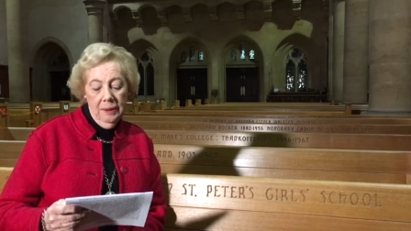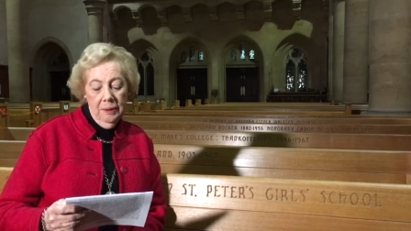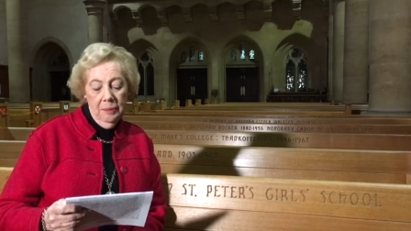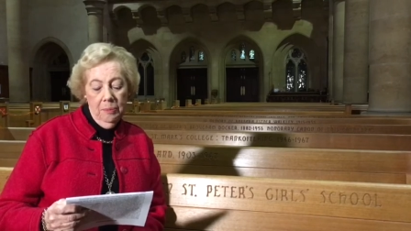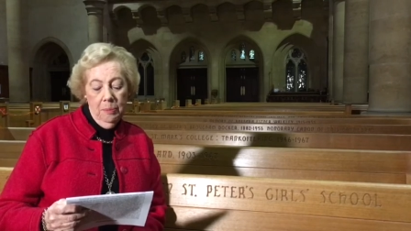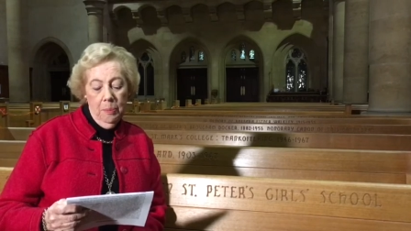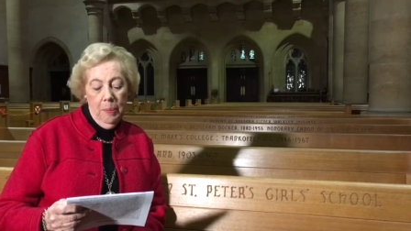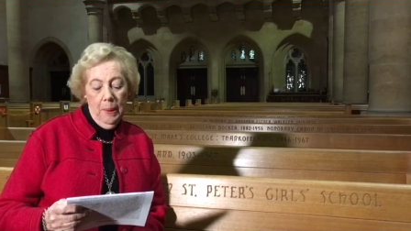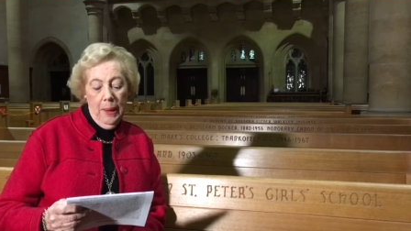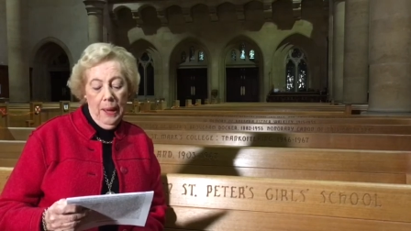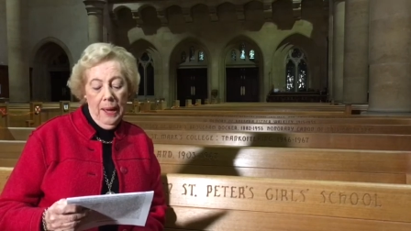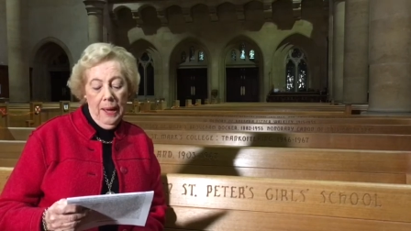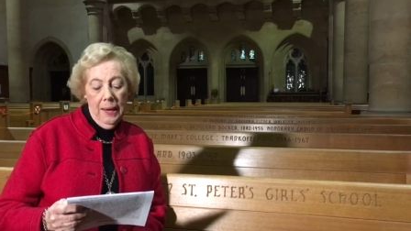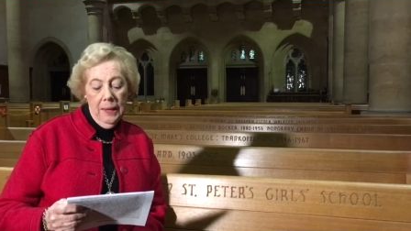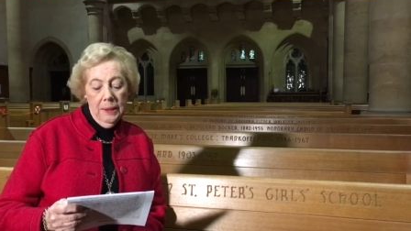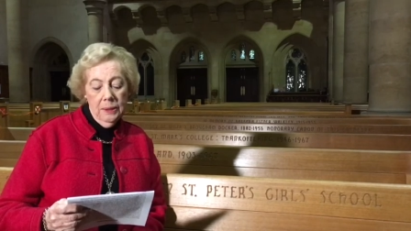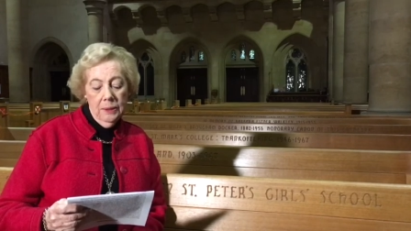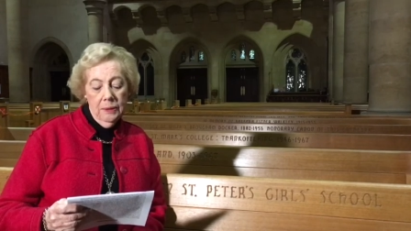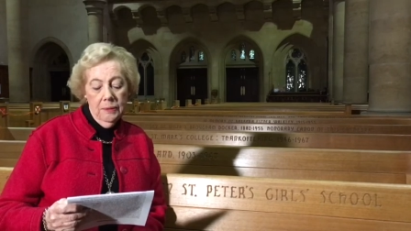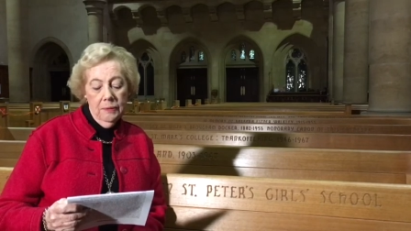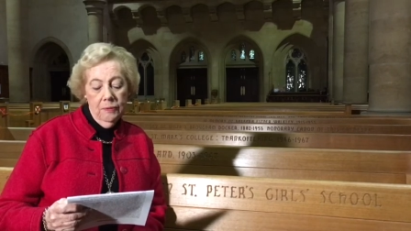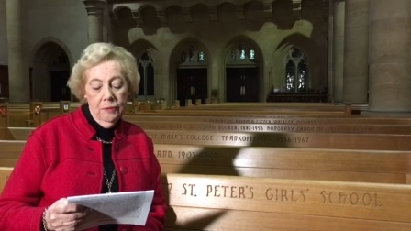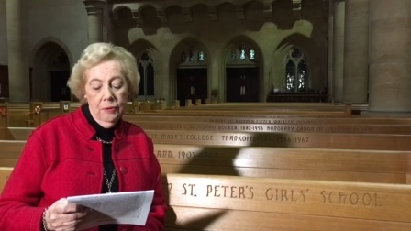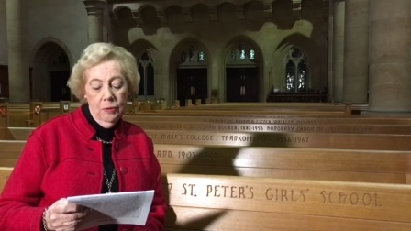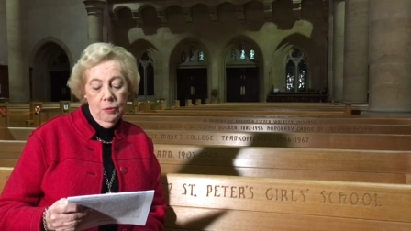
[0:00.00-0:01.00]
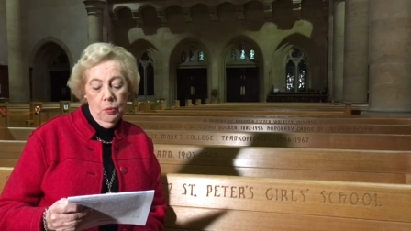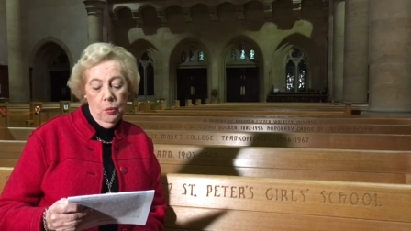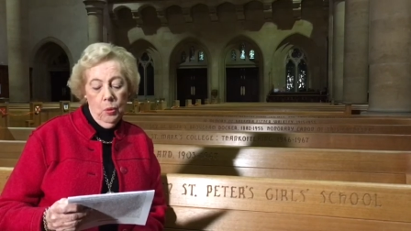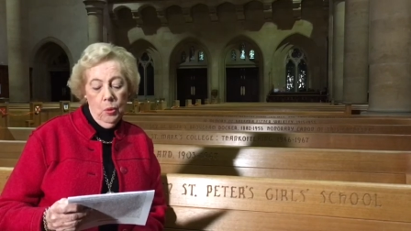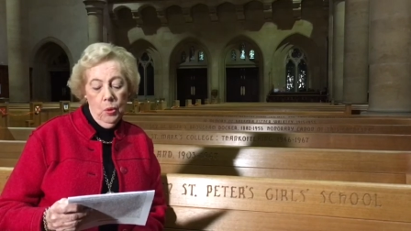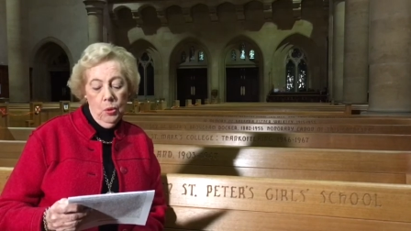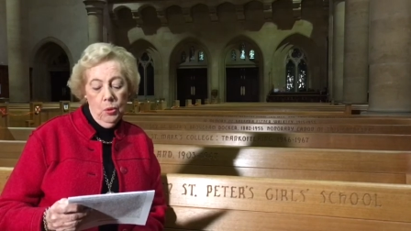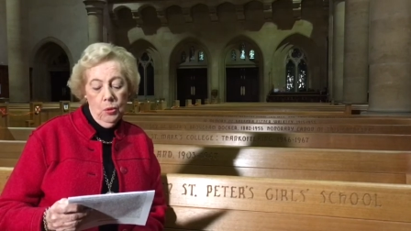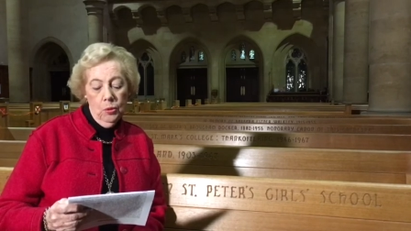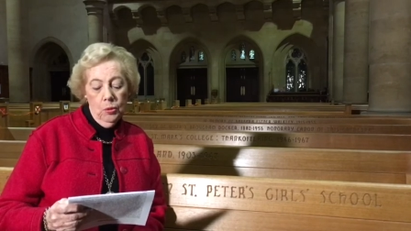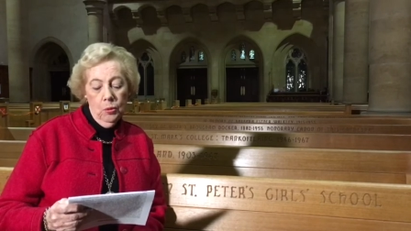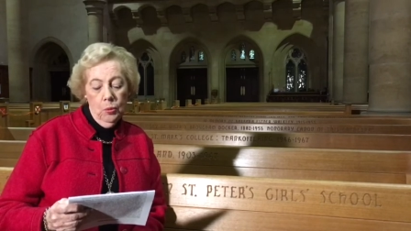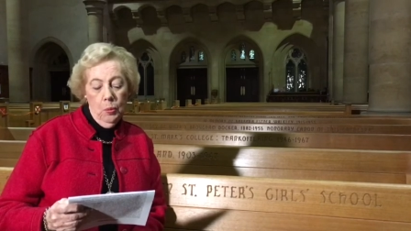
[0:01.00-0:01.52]
and part of the
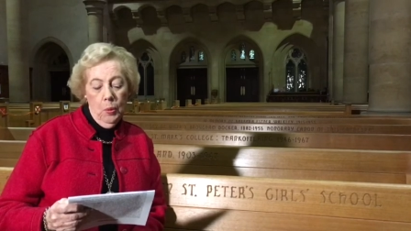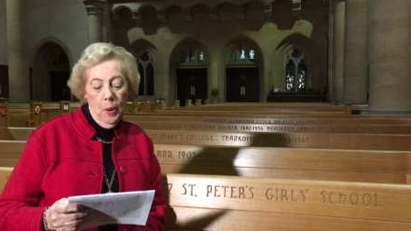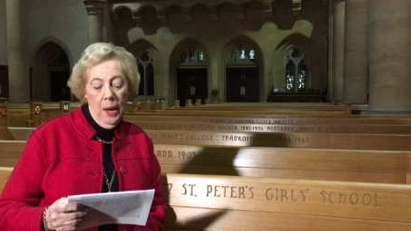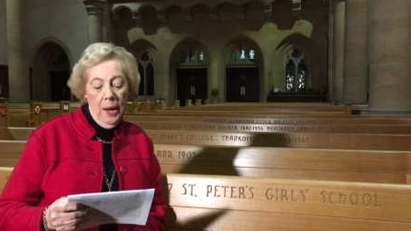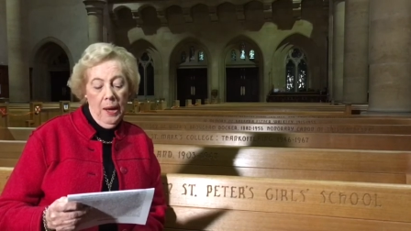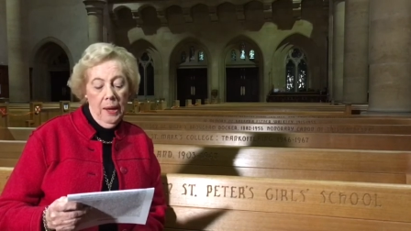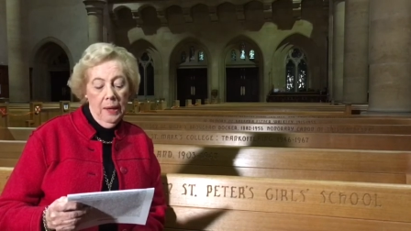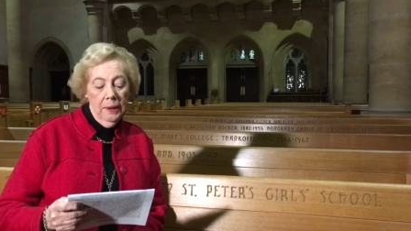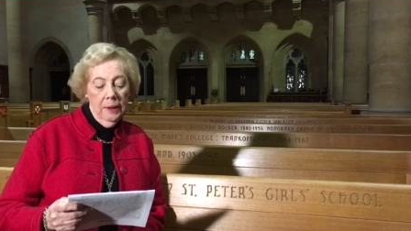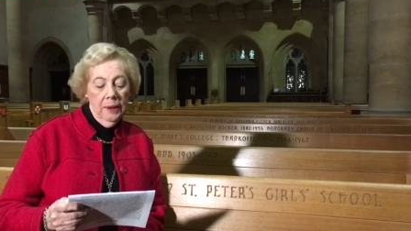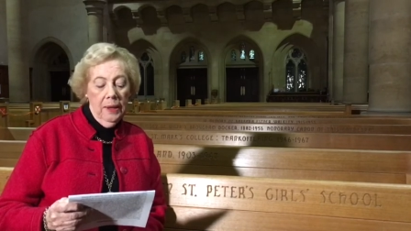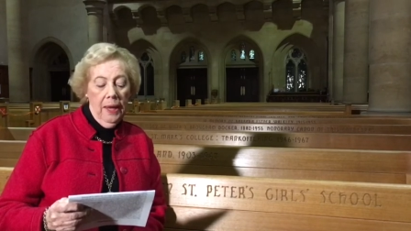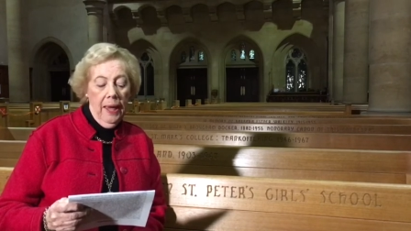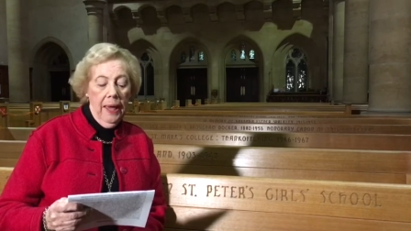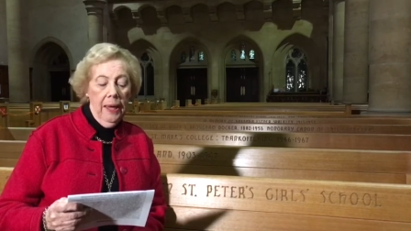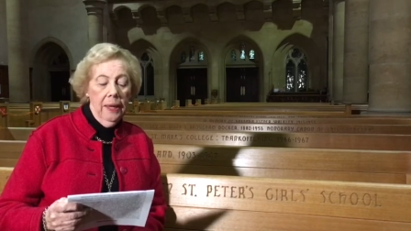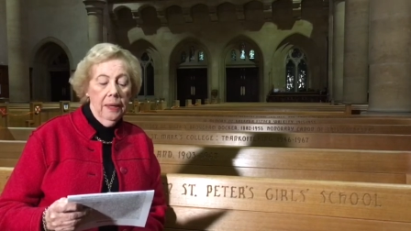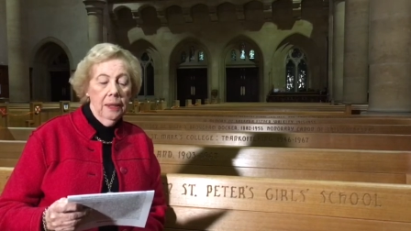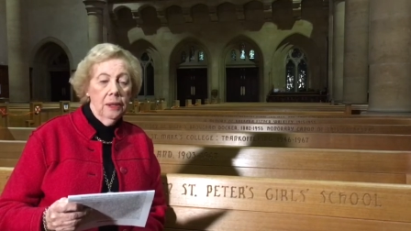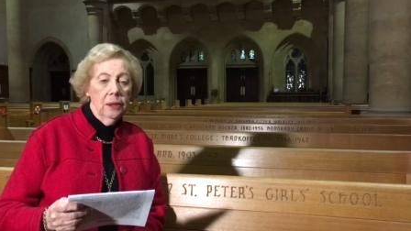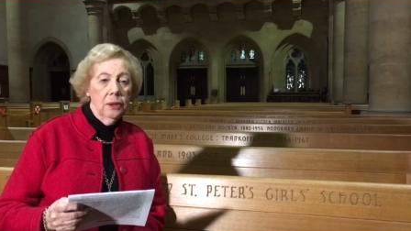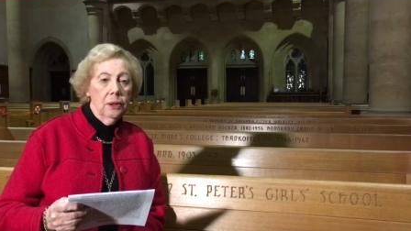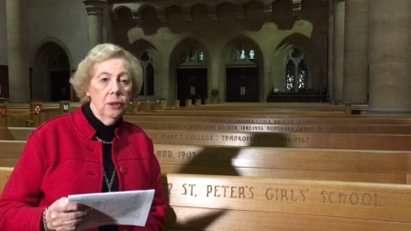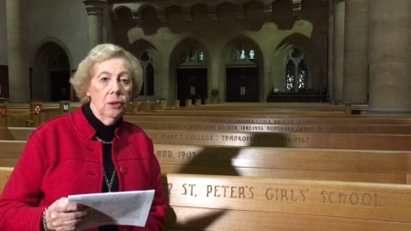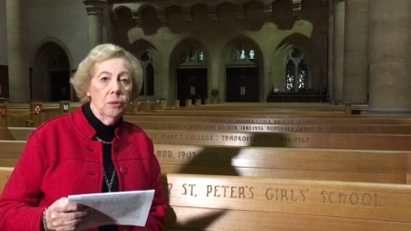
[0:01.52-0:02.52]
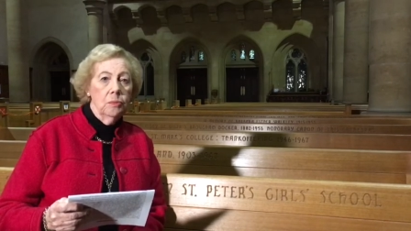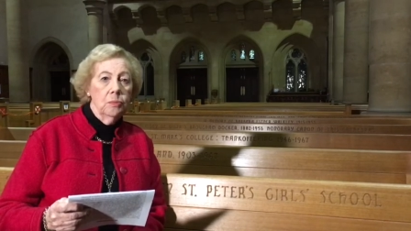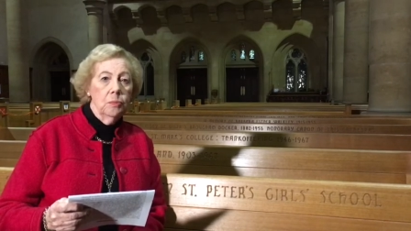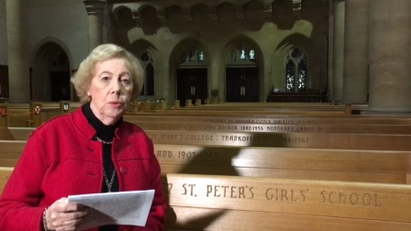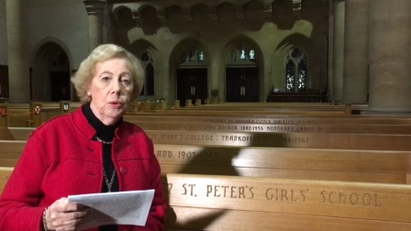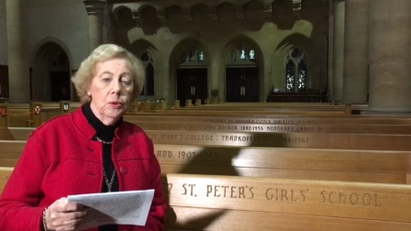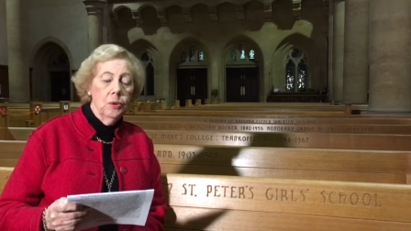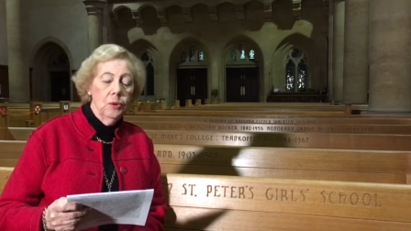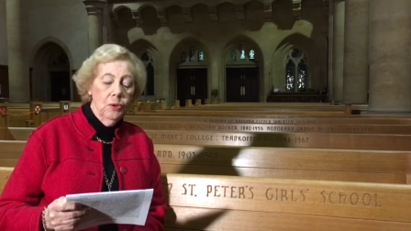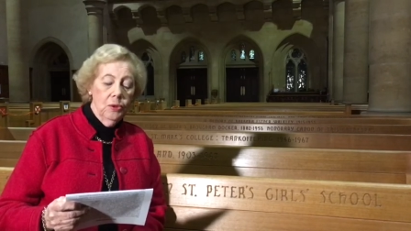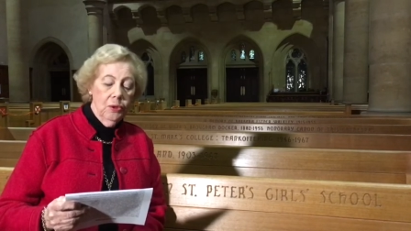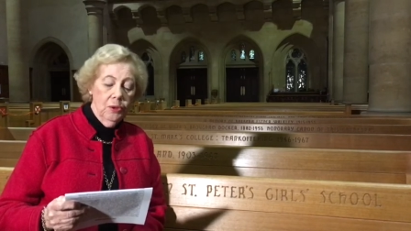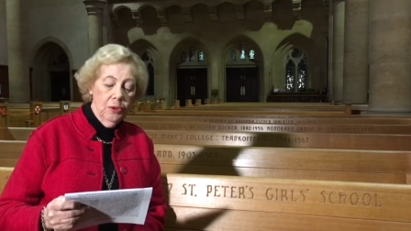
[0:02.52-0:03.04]
worldwide Anglican
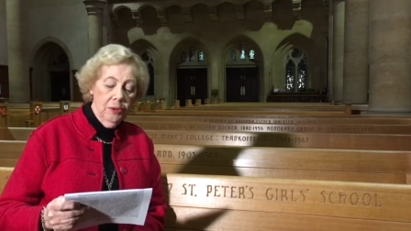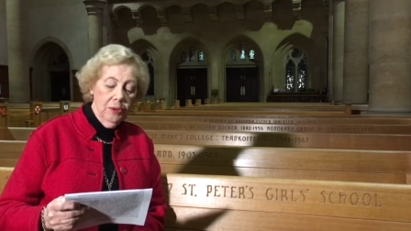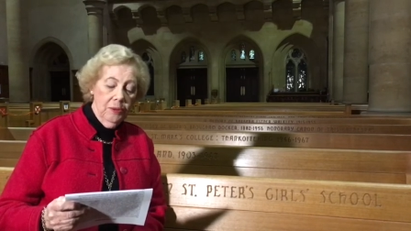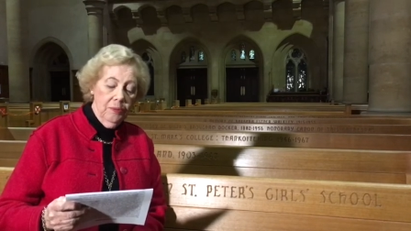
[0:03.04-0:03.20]
Communion,